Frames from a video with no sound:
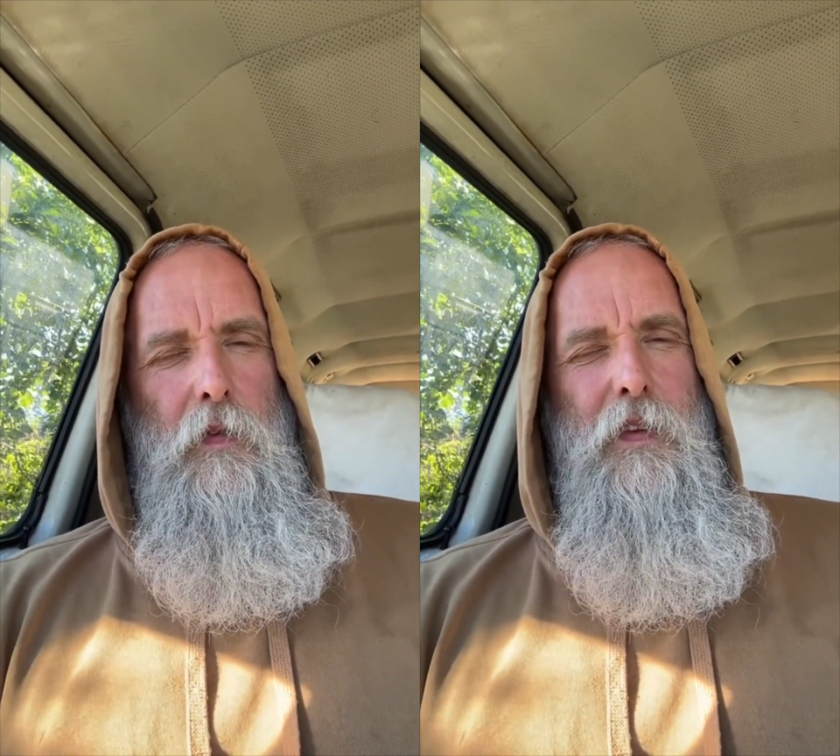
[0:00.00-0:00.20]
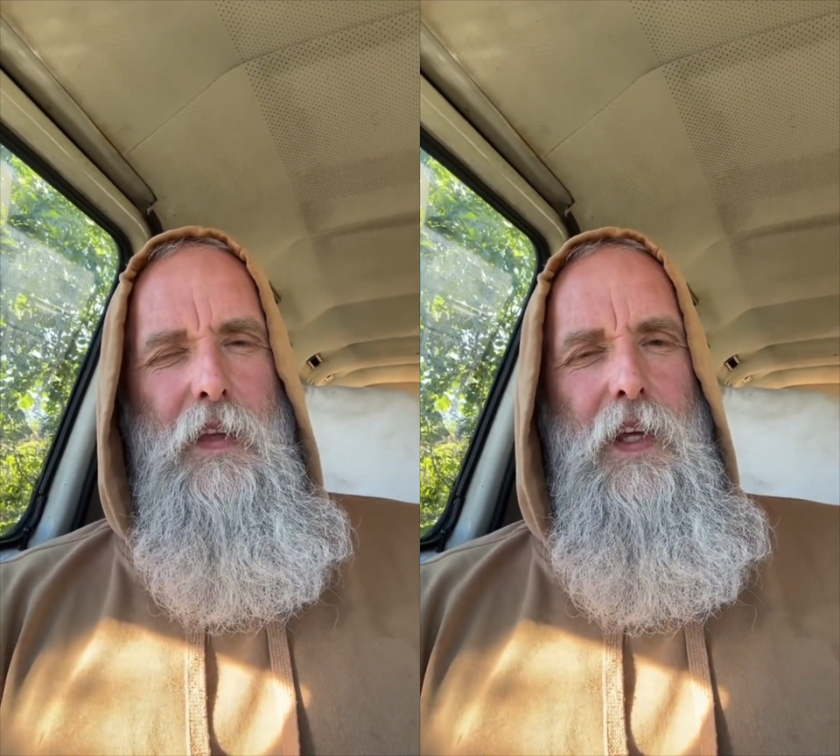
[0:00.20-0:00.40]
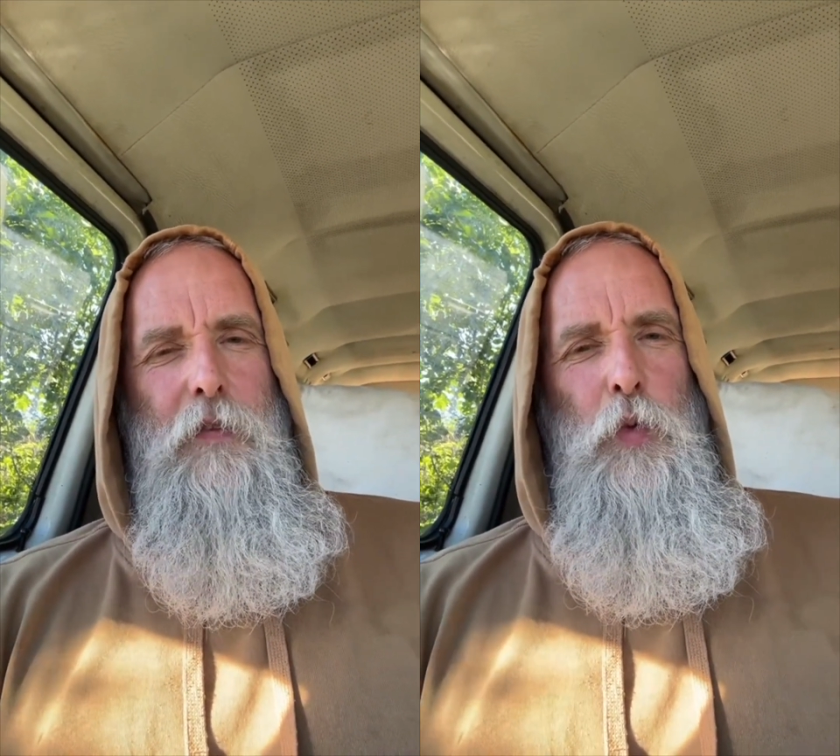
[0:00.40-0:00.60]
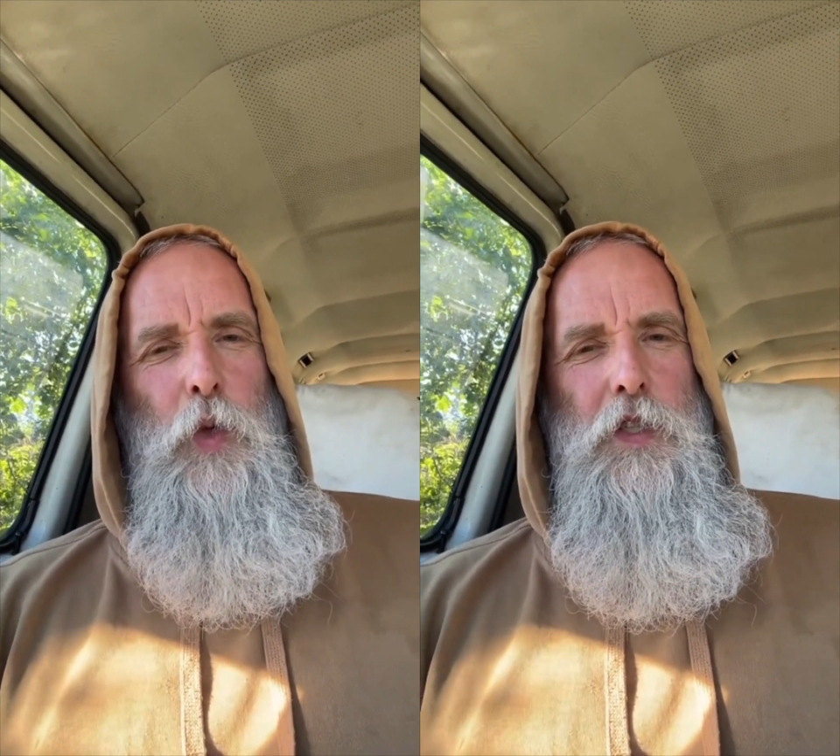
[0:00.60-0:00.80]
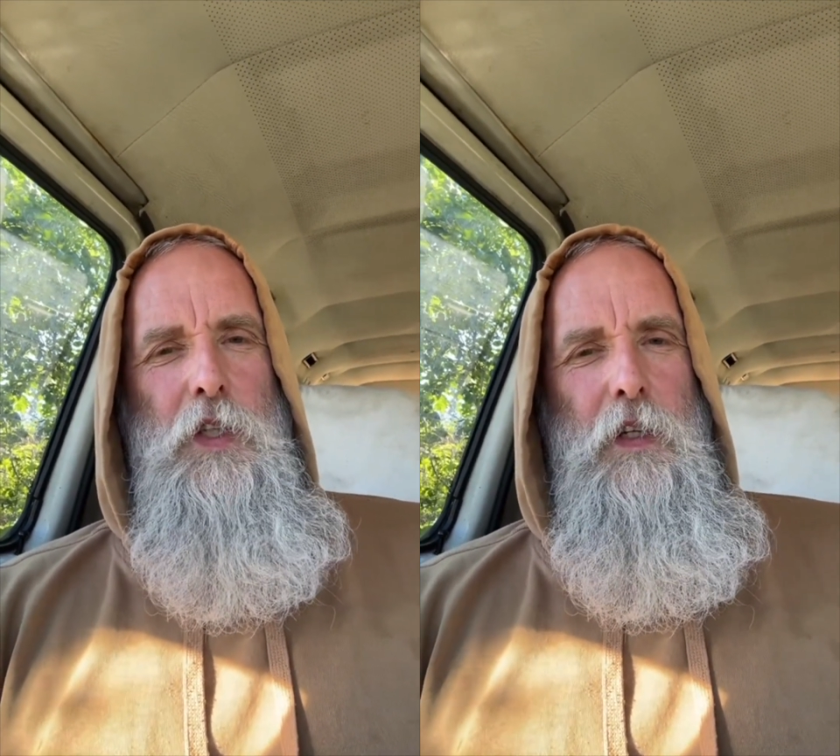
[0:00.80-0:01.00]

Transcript: Thank you for watching.